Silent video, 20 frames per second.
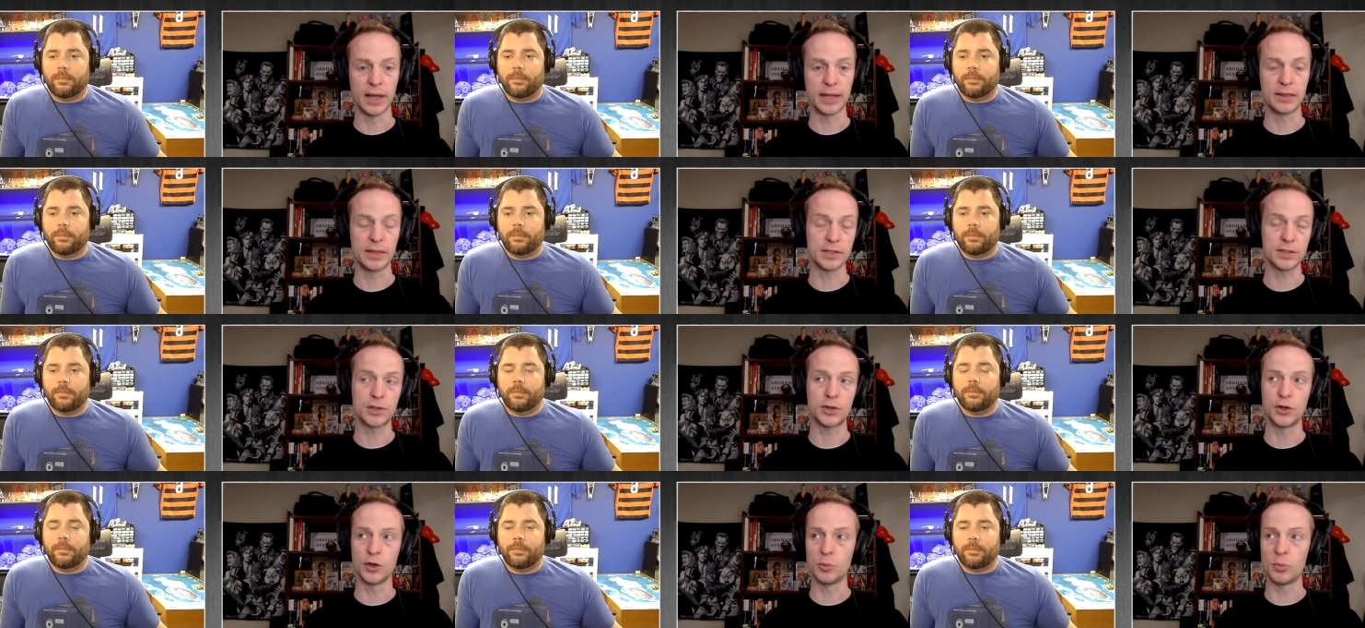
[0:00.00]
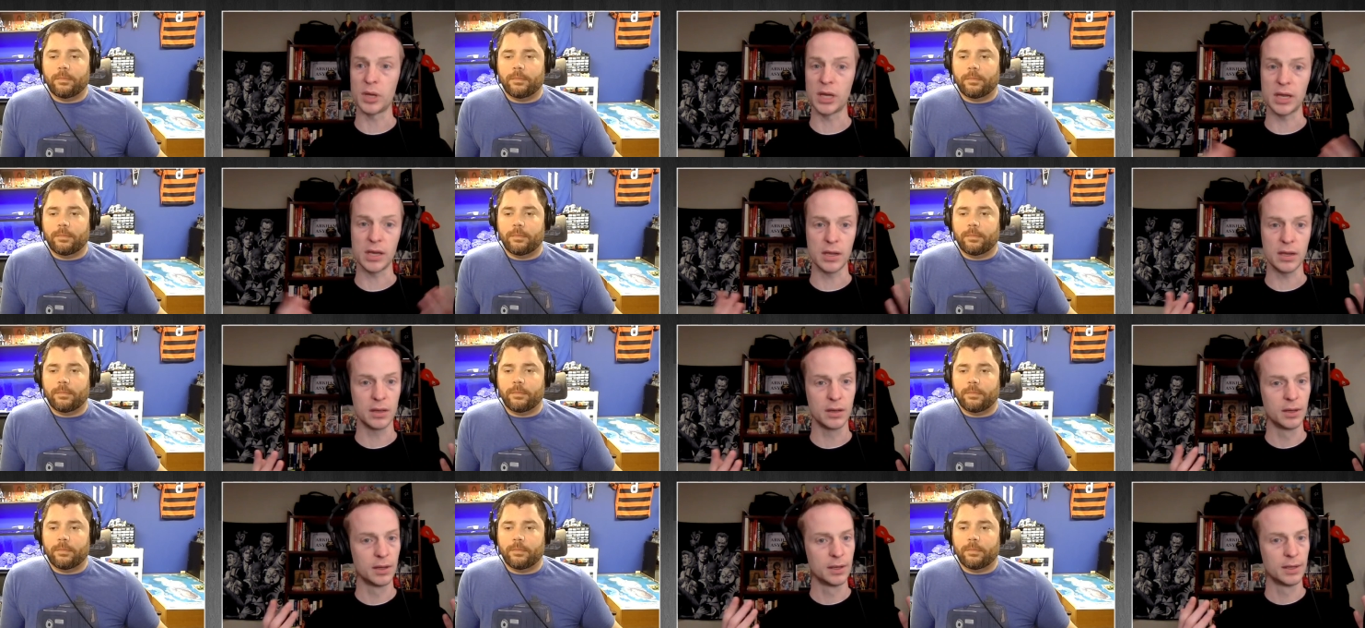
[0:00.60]
Speaker 1: Like, this could
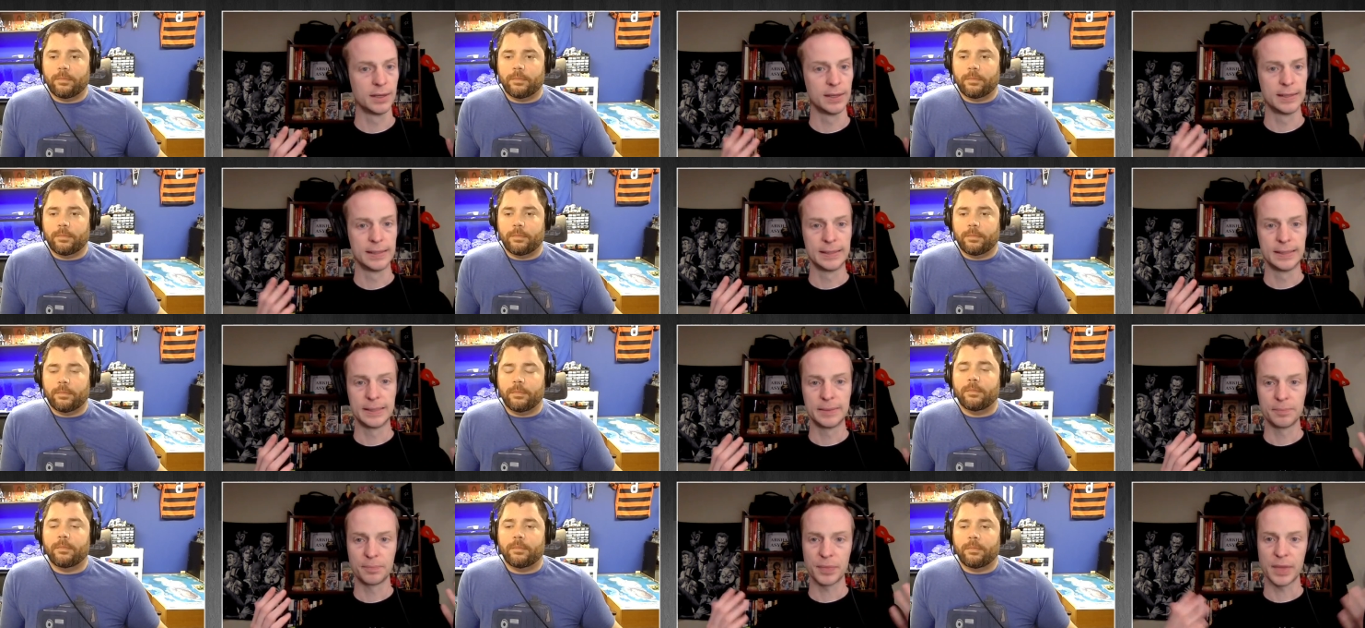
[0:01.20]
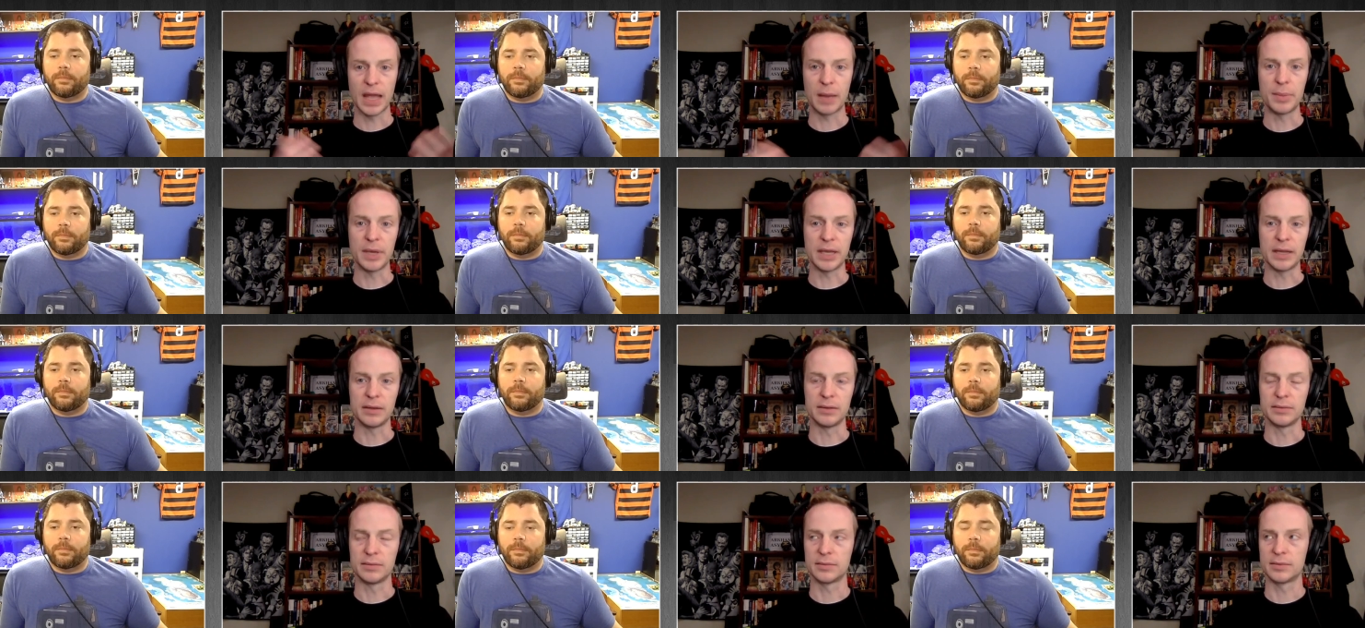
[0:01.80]
be, I
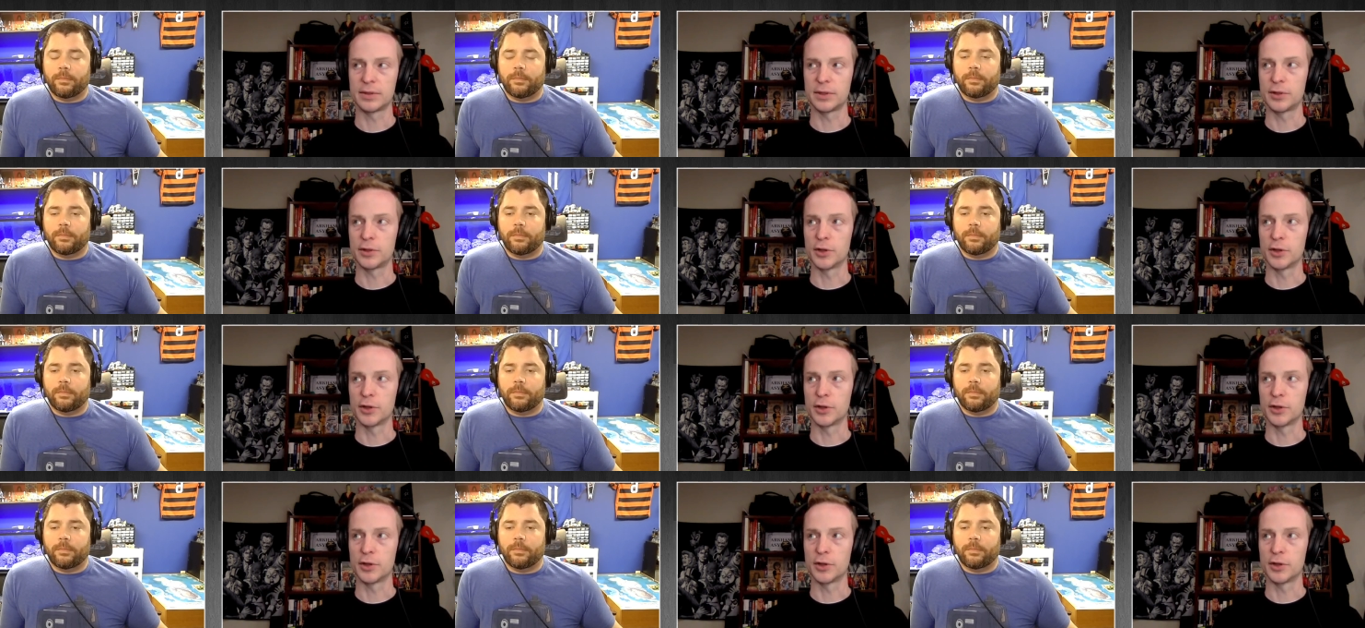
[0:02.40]
mean,